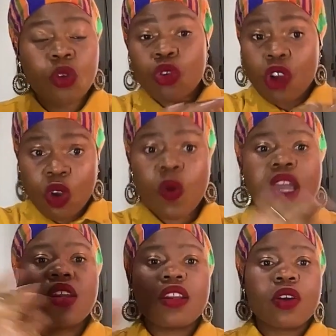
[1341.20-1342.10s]
so a
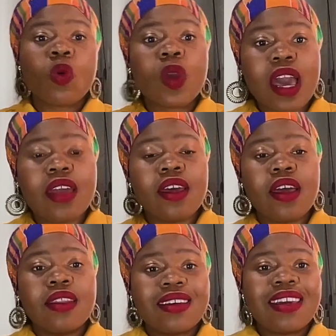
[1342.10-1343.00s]
queen
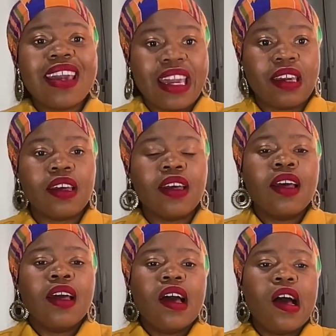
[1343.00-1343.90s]
and a king.
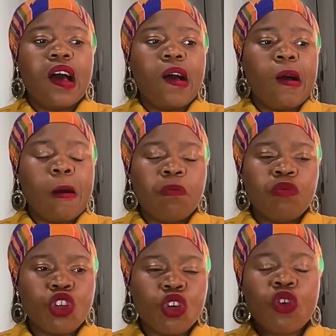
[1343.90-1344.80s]

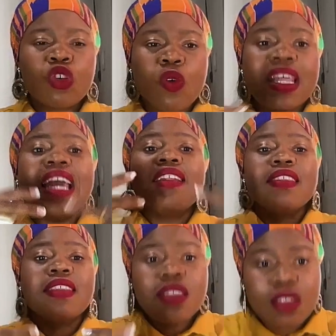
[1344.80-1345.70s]
So
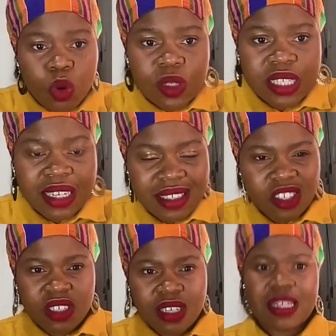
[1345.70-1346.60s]
in those
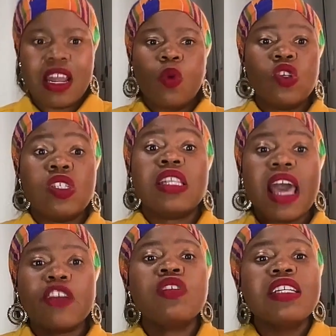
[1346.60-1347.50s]
indigenous languages, they
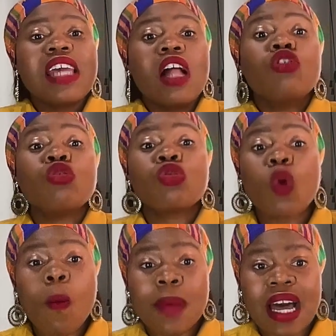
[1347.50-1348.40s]
actually tell you
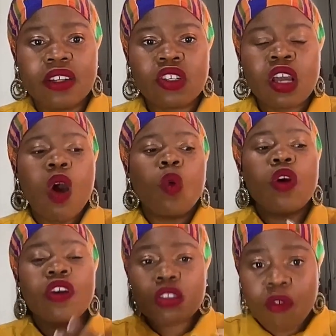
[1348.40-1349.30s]
so much.
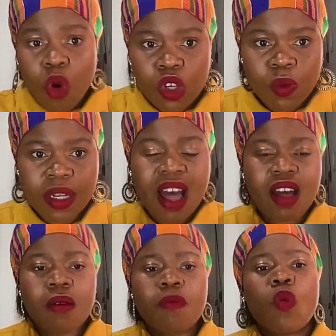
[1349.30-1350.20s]
Whereas, of course, when
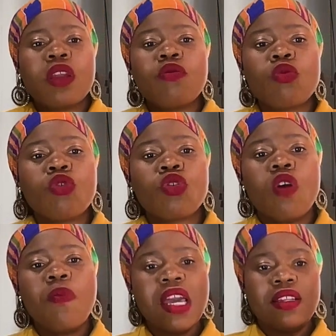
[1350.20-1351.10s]

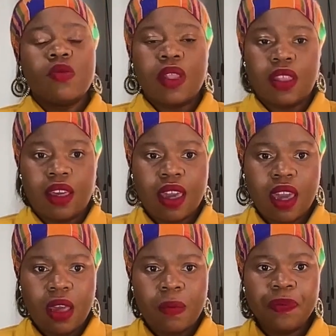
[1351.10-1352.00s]
Europeans, when they
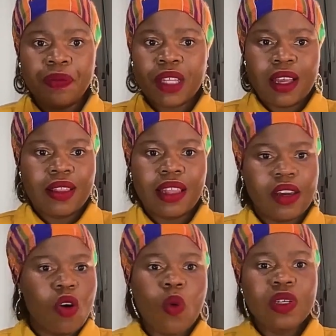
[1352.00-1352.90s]
came,
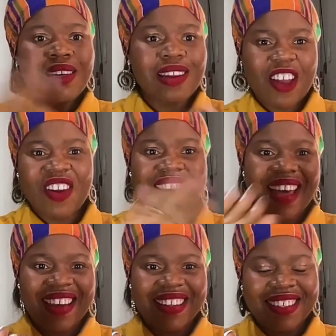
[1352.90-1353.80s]
they only
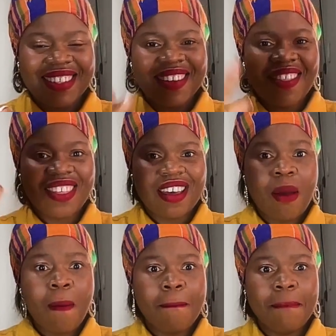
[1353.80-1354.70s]
recognized the
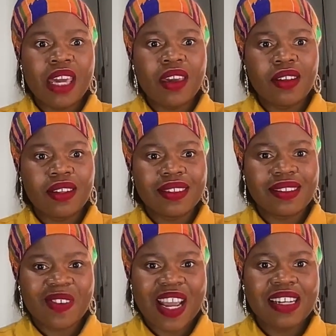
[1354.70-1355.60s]

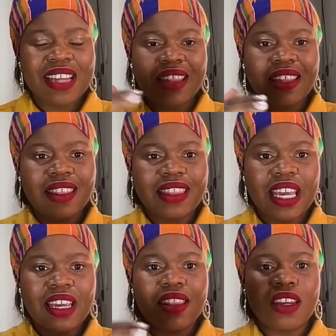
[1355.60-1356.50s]
males, right? And then
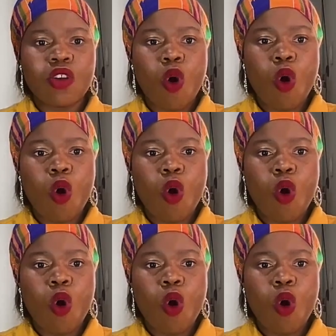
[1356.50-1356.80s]
they then, of